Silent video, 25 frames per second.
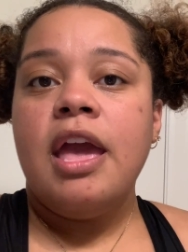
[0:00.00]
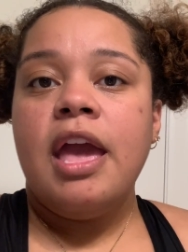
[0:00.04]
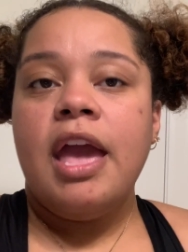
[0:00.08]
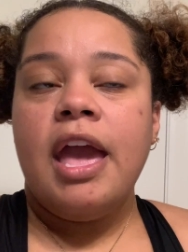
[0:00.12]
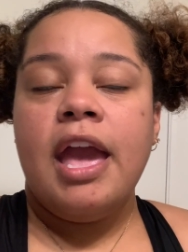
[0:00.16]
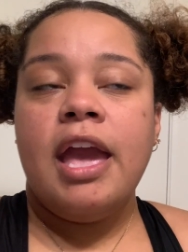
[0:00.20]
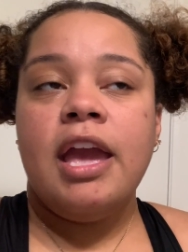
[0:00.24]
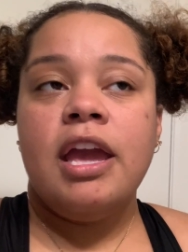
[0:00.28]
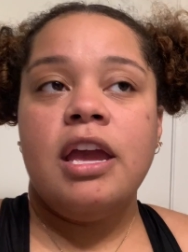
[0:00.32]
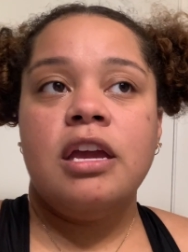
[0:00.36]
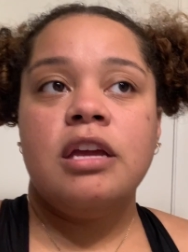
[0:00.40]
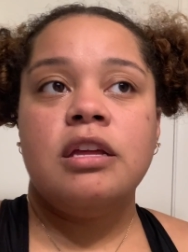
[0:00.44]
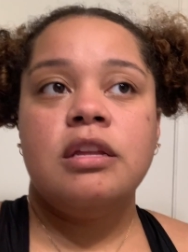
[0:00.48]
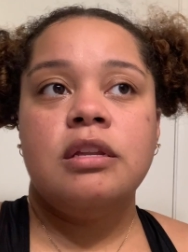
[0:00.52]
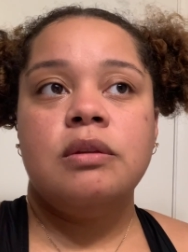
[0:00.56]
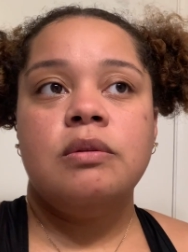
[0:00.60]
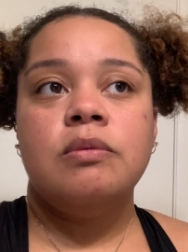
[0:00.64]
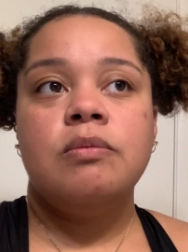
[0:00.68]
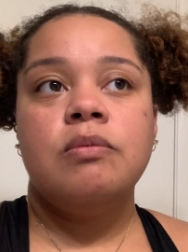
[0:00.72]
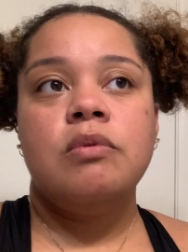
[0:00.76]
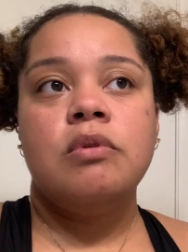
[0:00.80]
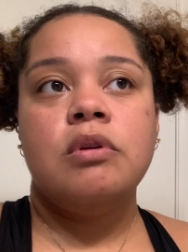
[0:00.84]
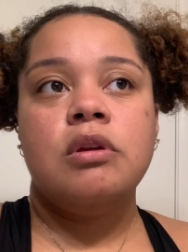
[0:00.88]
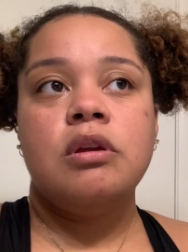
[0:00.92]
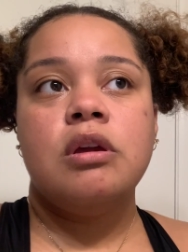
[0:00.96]
and
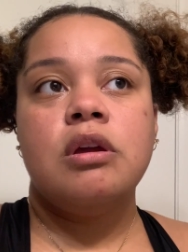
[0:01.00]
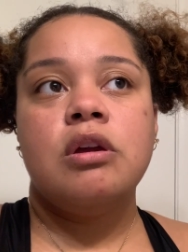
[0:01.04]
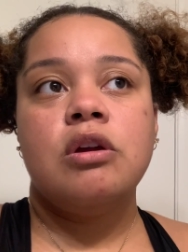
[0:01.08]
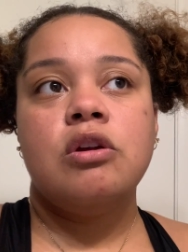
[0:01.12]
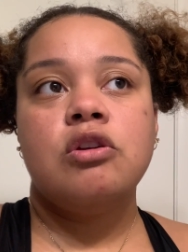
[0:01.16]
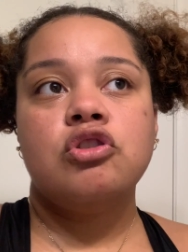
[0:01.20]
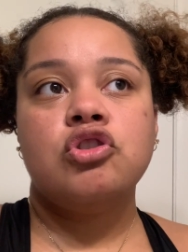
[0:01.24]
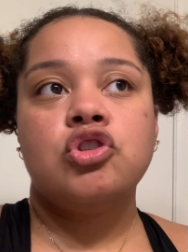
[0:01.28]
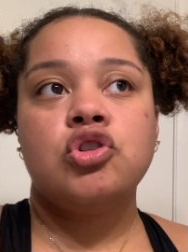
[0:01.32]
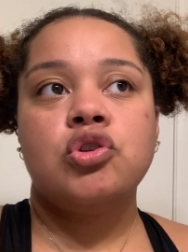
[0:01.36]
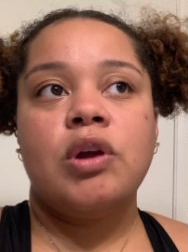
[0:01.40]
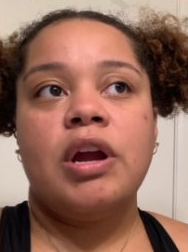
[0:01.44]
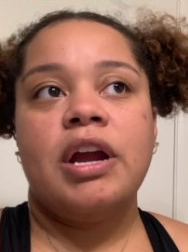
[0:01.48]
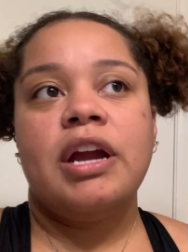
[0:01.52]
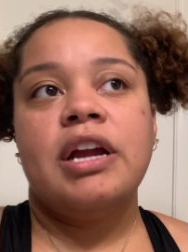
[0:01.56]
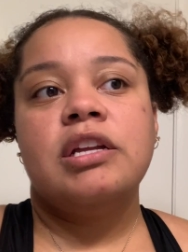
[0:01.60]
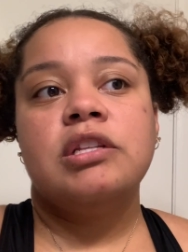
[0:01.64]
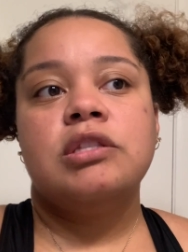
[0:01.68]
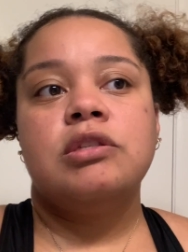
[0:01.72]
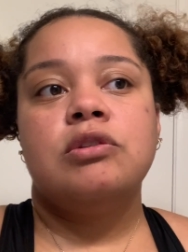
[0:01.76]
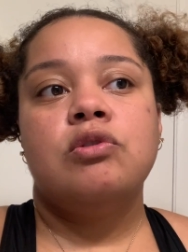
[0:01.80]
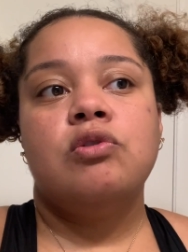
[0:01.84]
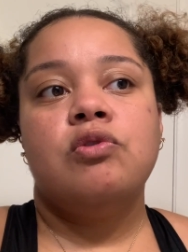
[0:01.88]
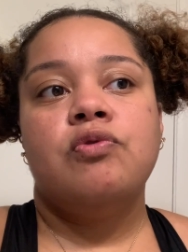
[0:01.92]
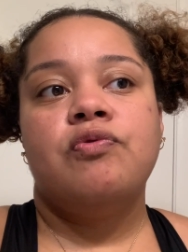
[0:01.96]
trying
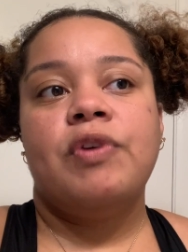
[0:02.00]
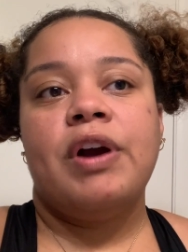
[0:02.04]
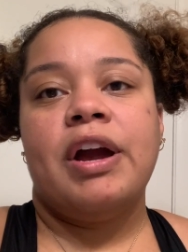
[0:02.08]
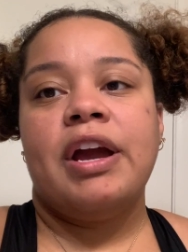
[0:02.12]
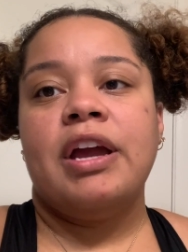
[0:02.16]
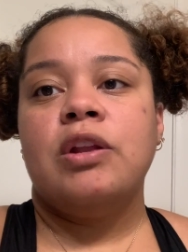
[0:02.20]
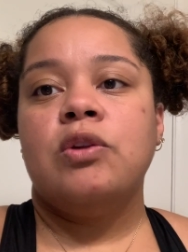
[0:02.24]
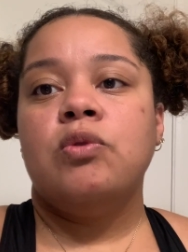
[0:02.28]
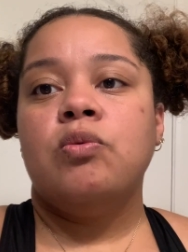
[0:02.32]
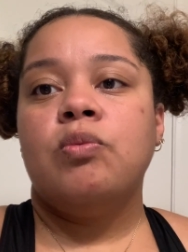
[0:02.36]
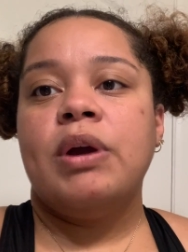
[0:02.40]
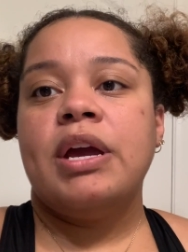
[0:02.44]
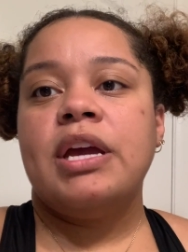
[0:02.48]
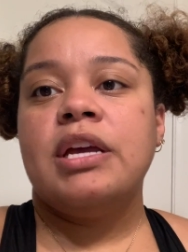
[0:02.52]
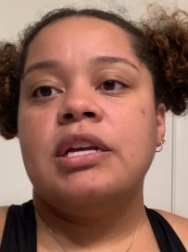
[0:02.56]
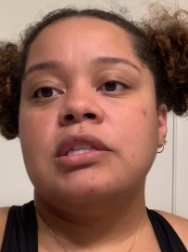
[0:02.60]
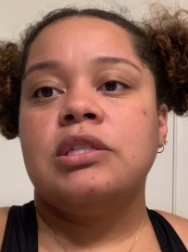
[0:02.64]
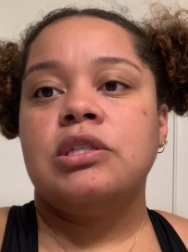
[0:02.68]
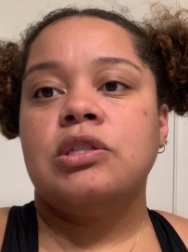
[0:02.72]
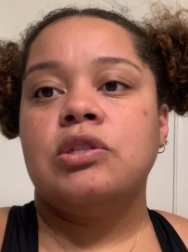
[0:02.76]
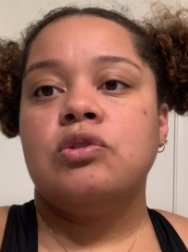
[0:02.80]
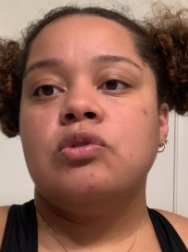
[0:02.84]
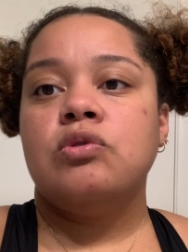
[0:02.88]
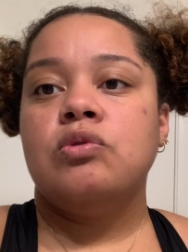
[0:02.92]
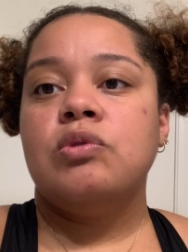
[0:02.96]
to find
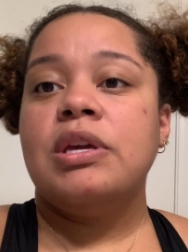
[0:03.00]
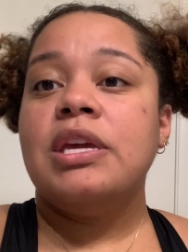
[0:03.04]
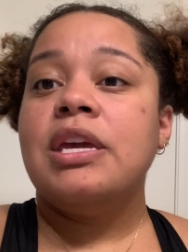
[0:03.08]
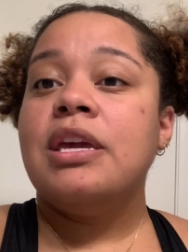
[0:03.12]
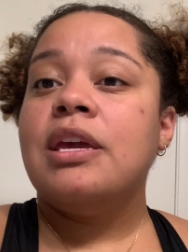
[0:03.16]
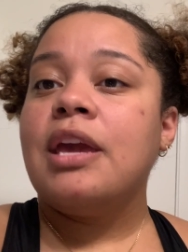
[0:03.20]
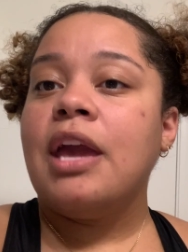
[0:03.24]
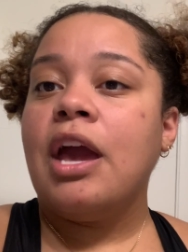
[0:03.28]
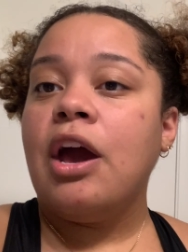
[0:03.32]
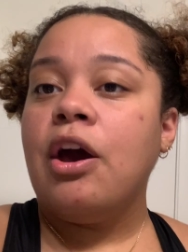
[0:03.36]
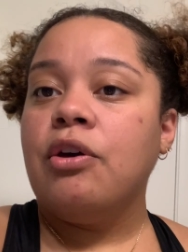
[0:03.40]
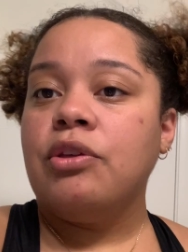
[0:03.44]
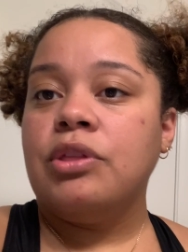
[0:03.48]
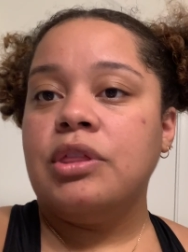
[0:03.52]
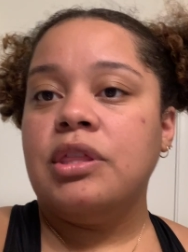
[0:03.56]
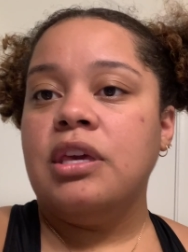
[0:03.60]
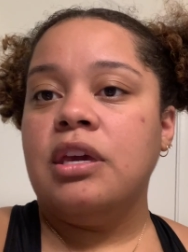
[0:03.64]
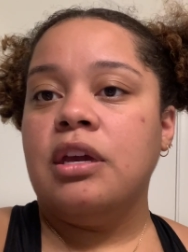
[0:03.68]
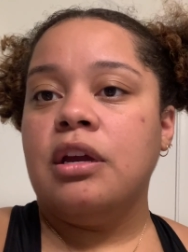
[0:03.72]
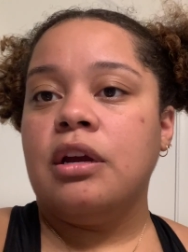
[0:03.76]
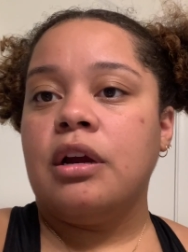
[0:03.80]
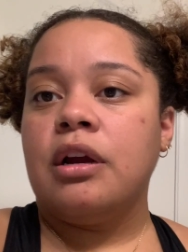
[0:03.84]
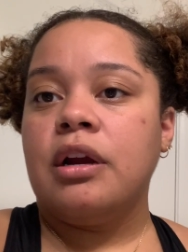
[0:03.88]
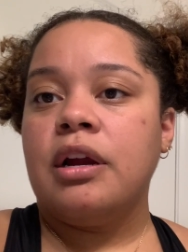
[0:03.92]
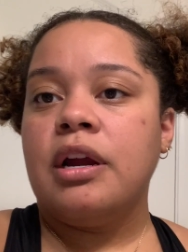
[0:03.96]
ways to eat
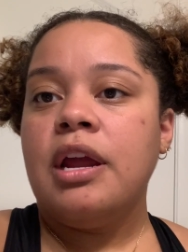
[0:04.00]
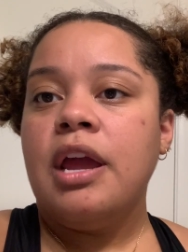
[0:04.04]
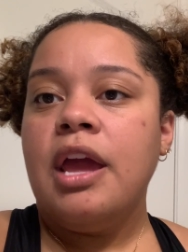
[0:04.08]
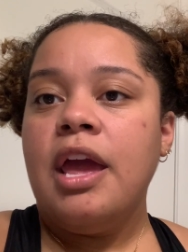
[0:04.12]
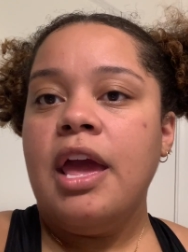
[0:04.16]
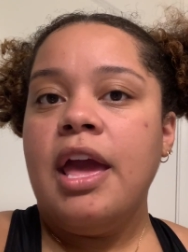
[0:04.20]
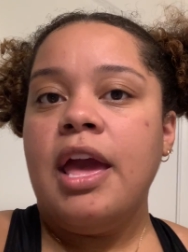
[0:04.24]
healthier